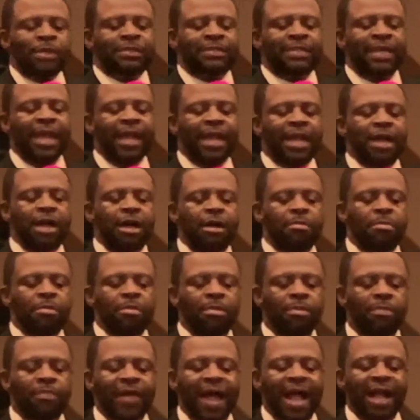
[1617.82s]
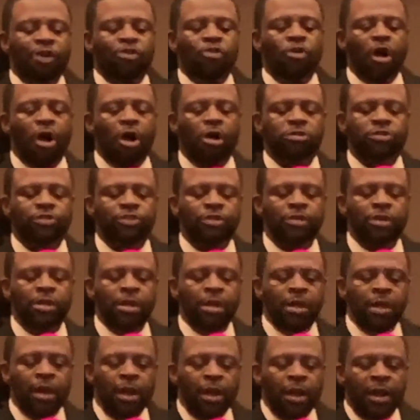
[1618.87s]
take up thy cross
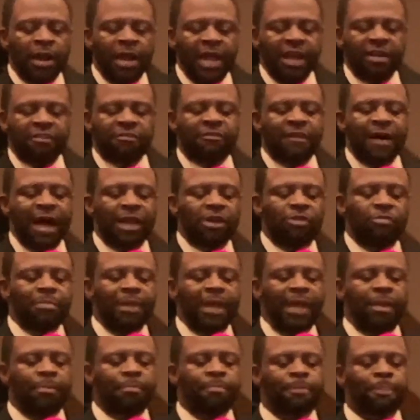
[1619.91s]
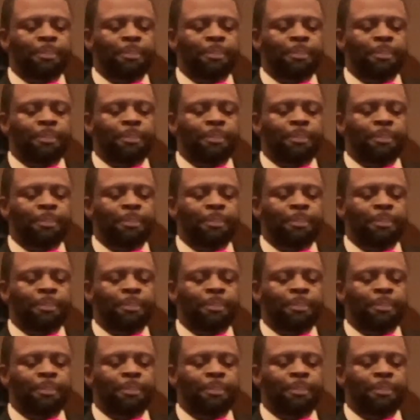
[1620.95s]
and follow me.